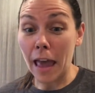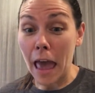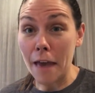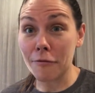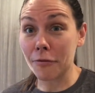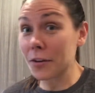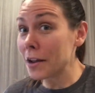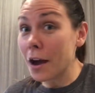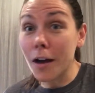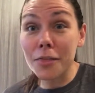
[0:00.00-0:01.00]

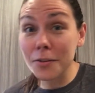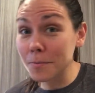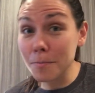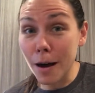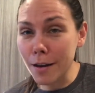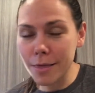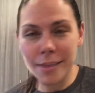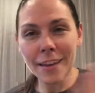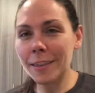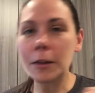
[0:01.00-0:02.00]
every other month.
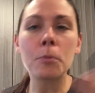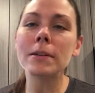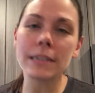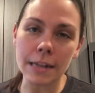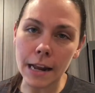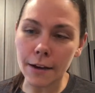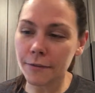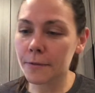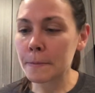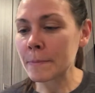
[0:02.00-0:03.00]
It like wasn't
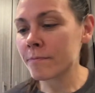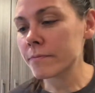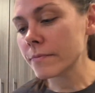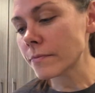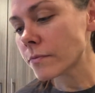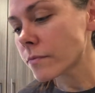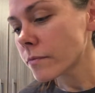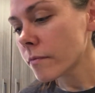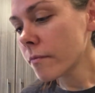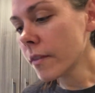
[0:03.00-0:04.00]
enough.
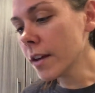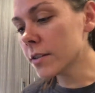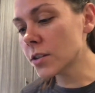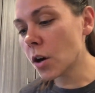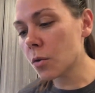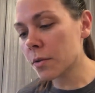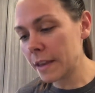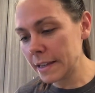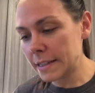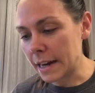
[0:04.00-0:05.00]
So
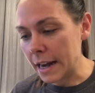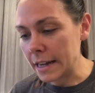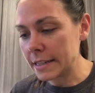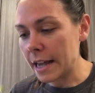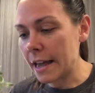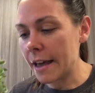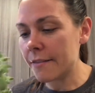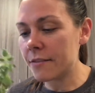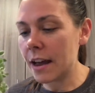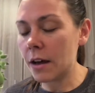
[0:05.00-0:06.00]
these guys, I
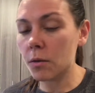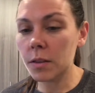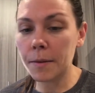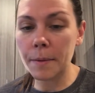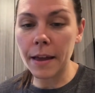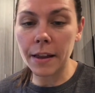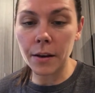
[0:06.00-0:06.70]
have not only been